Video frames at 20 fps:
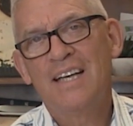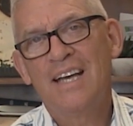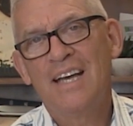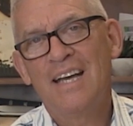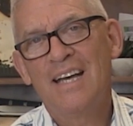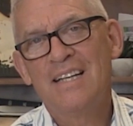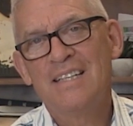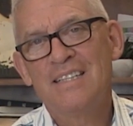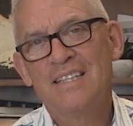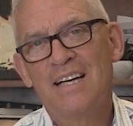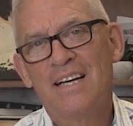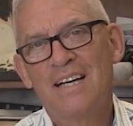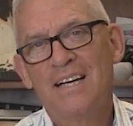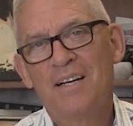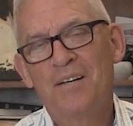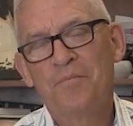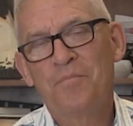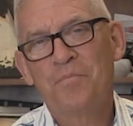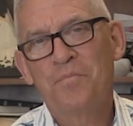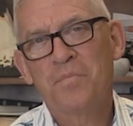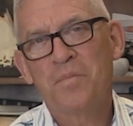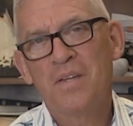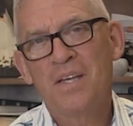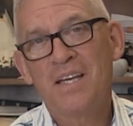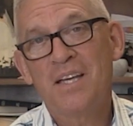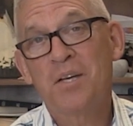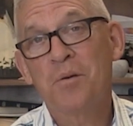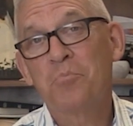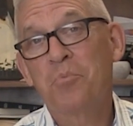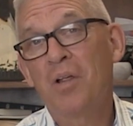And uh,
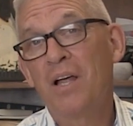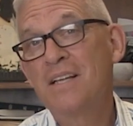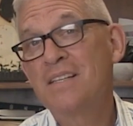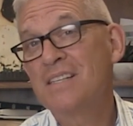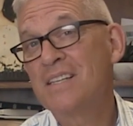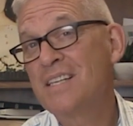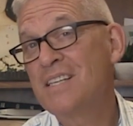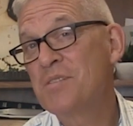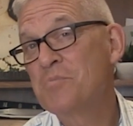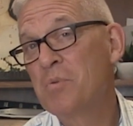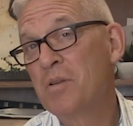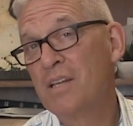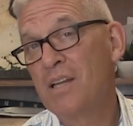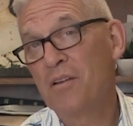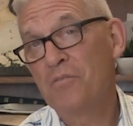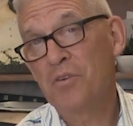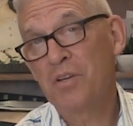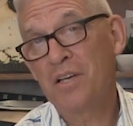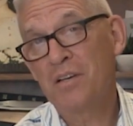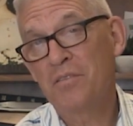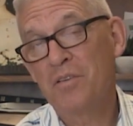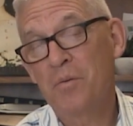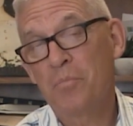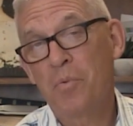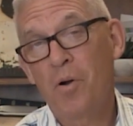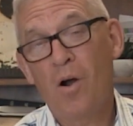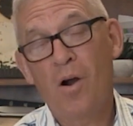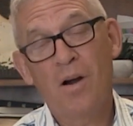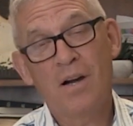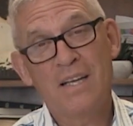he complains that he's been never given a
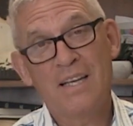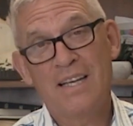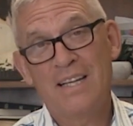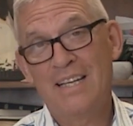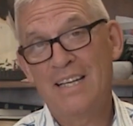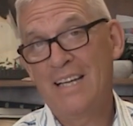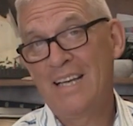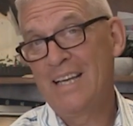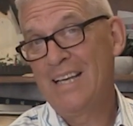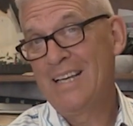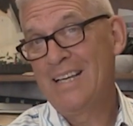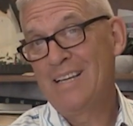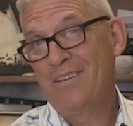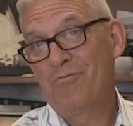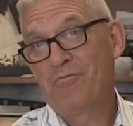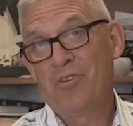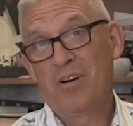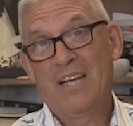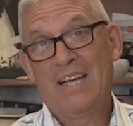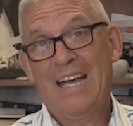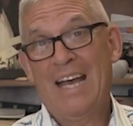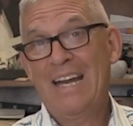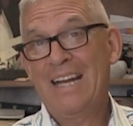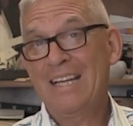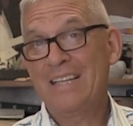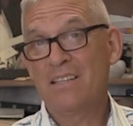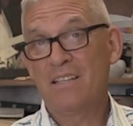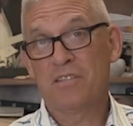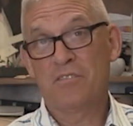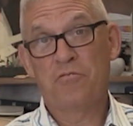party and
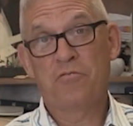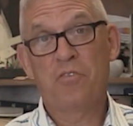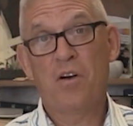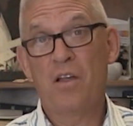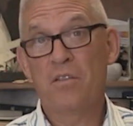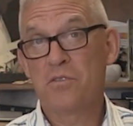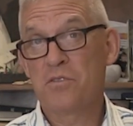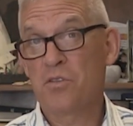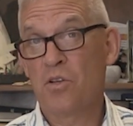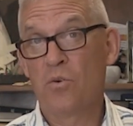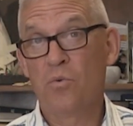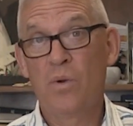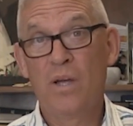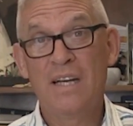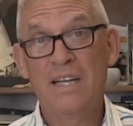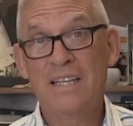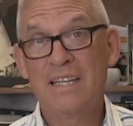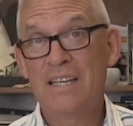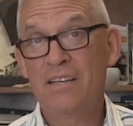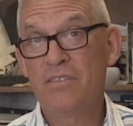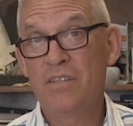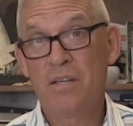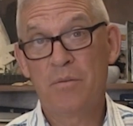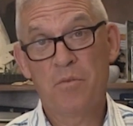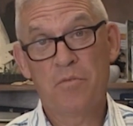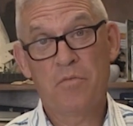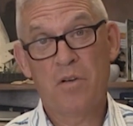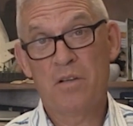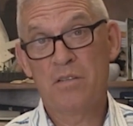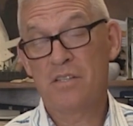forgetting that the father's already given him.
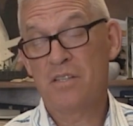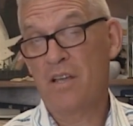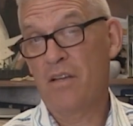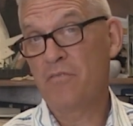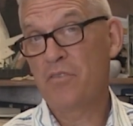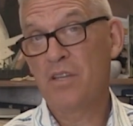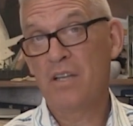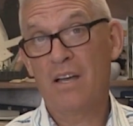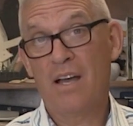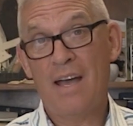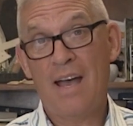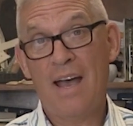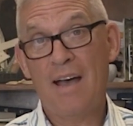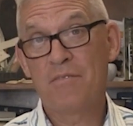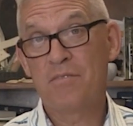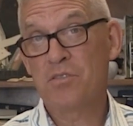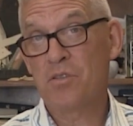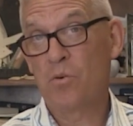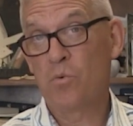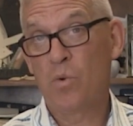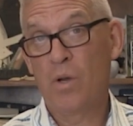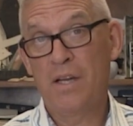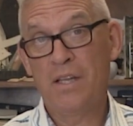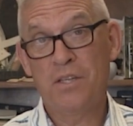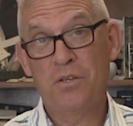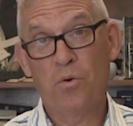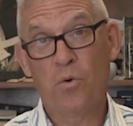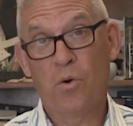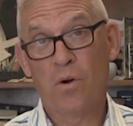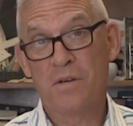The father says, Everything I have is already
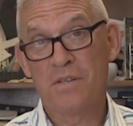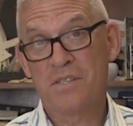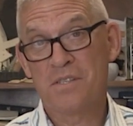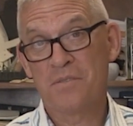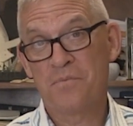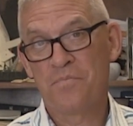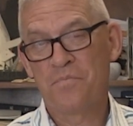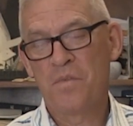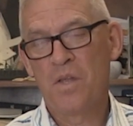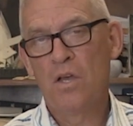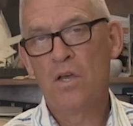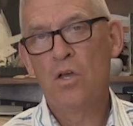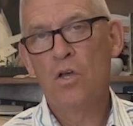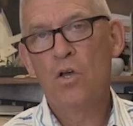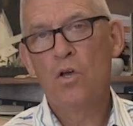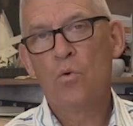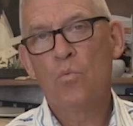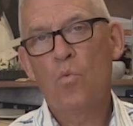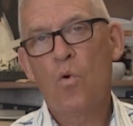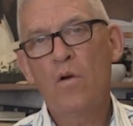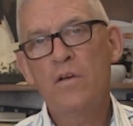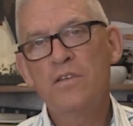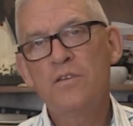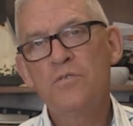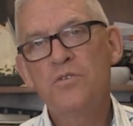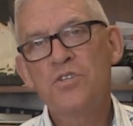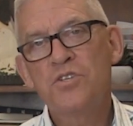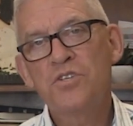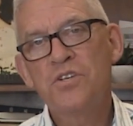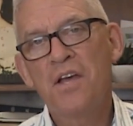yours. Won't
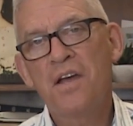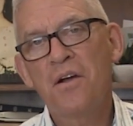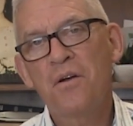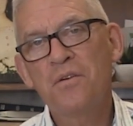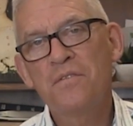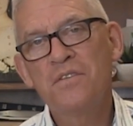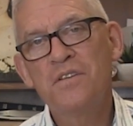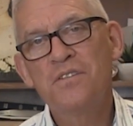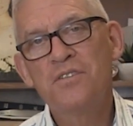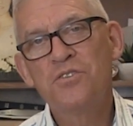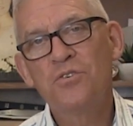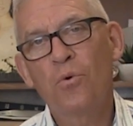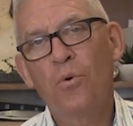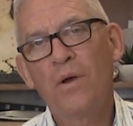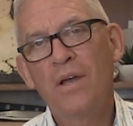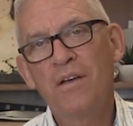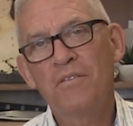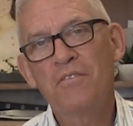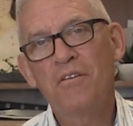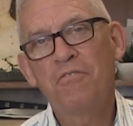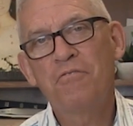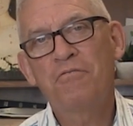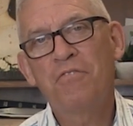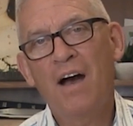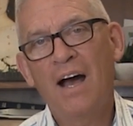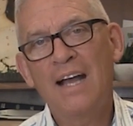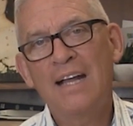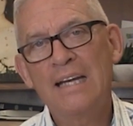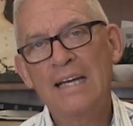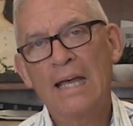you share in the joy of the
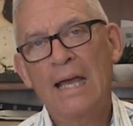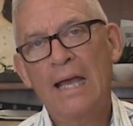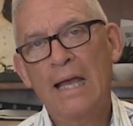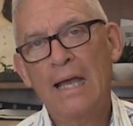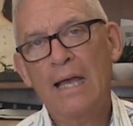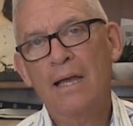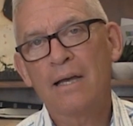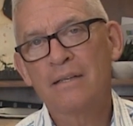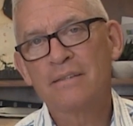finding?